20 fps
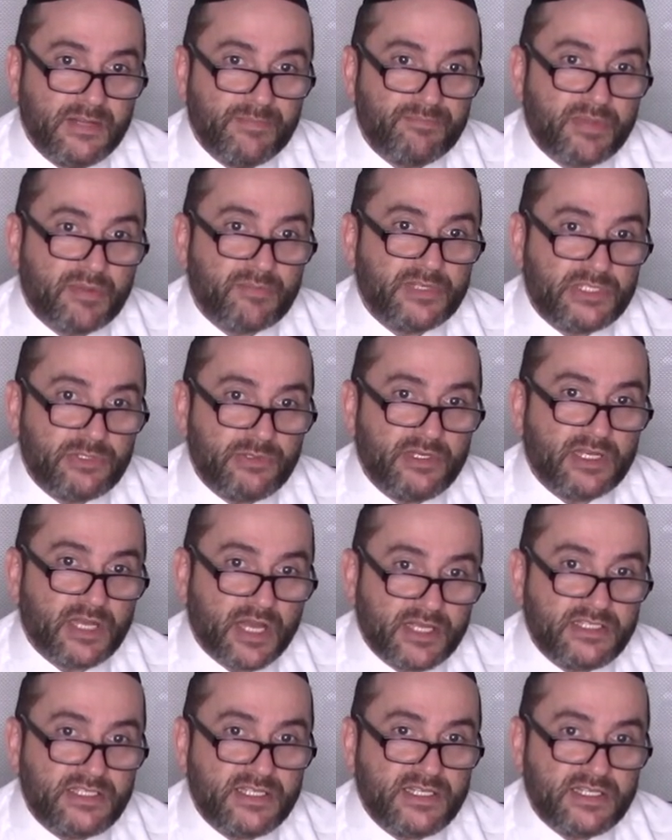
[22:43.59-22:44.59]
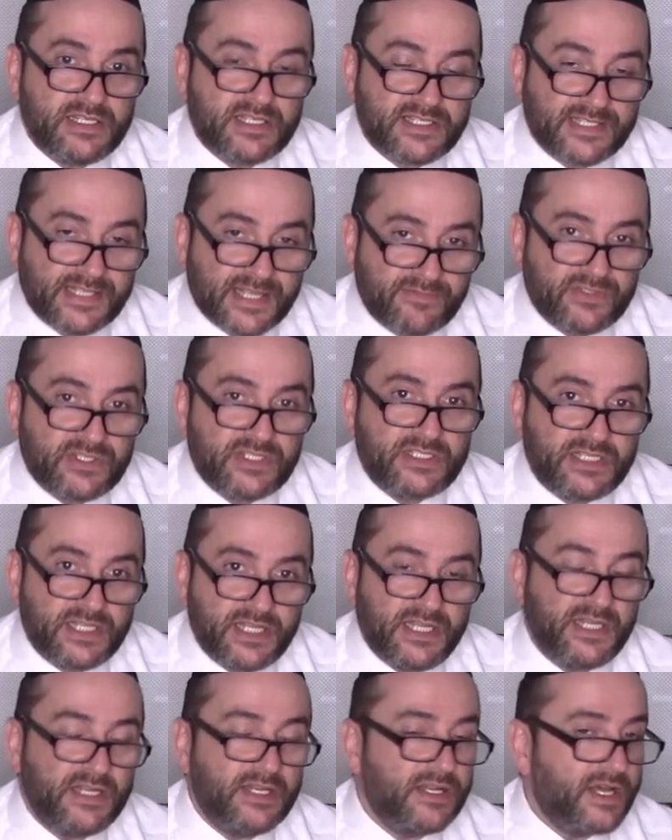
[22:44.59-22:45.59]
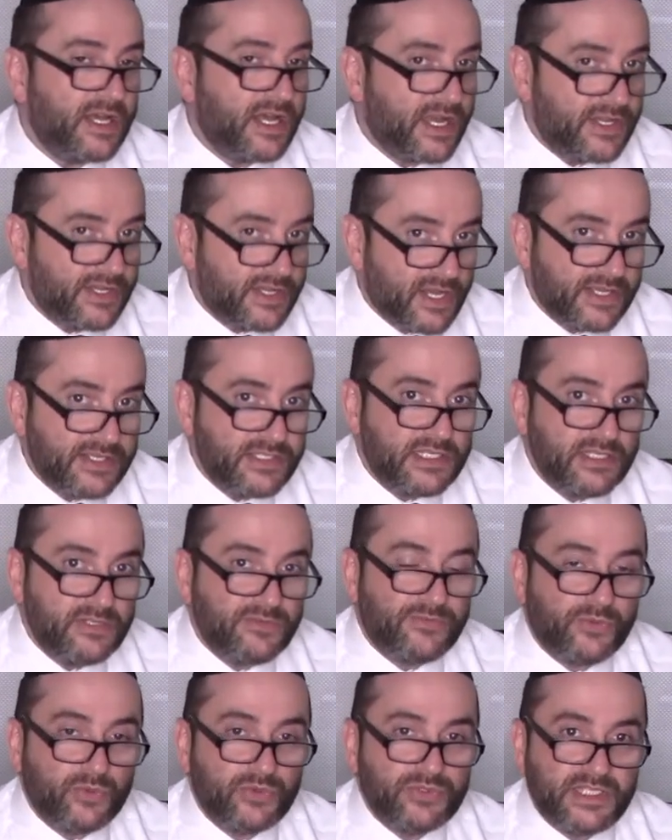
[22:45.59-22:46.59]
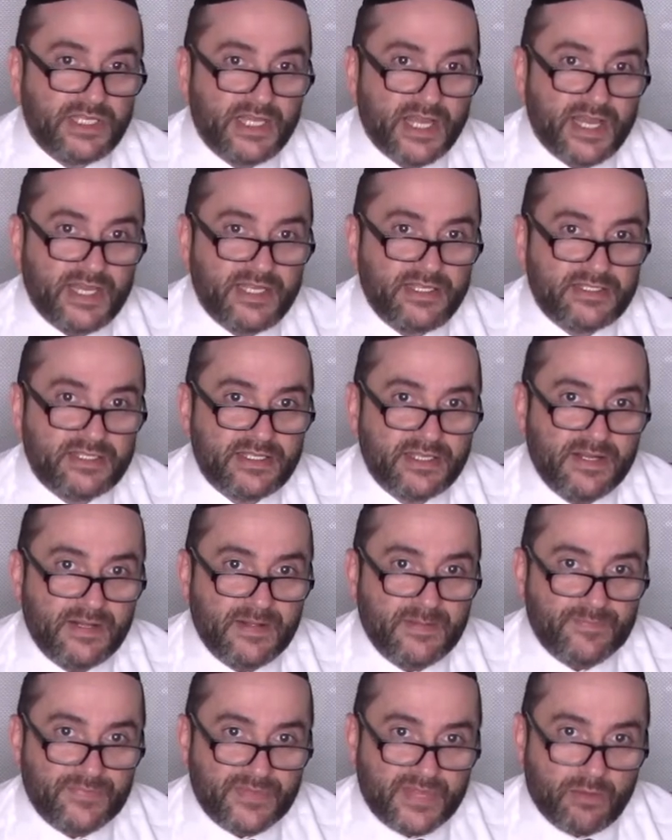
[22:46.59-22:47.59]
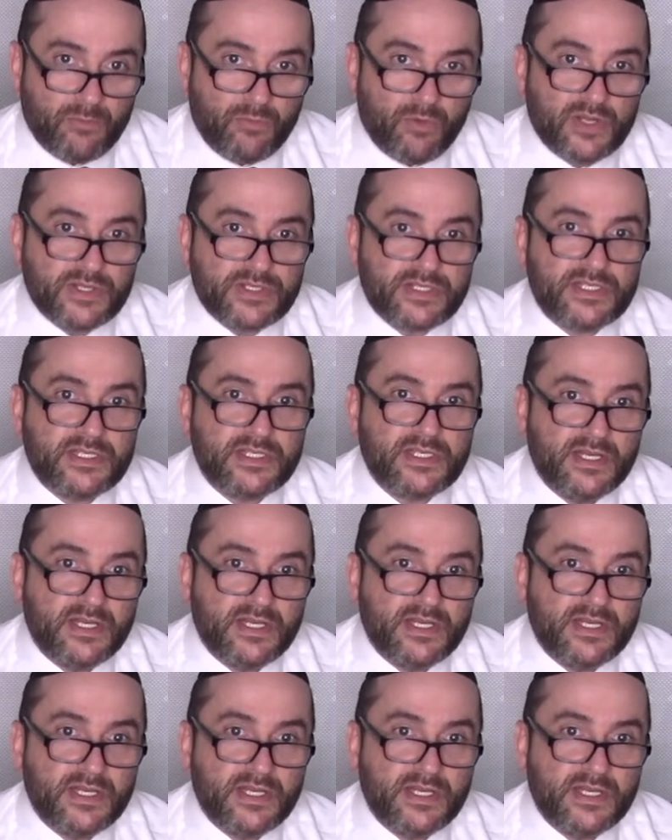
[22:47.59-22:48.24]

But between 1917 and 1948, there was